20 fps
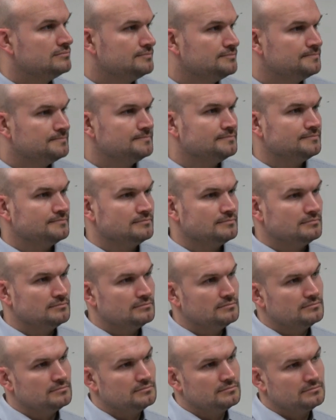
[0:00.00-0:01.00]

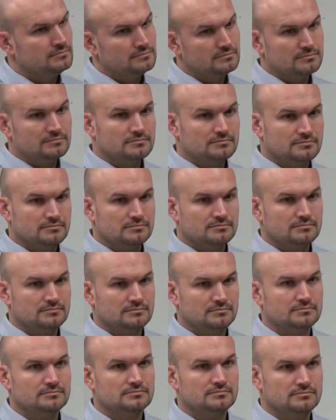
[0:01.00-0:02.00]

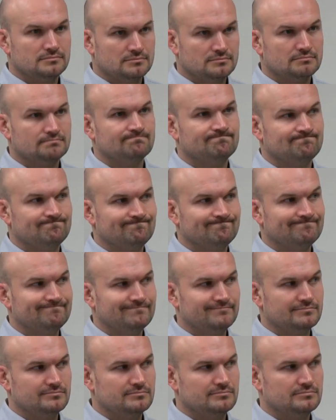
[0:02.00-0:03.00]

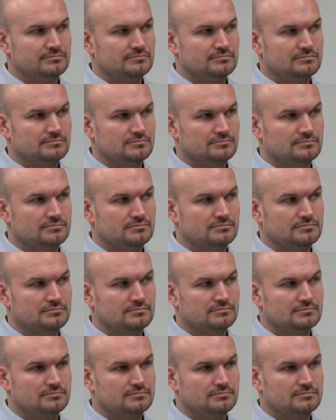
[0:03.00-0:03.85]
Nobody speaks.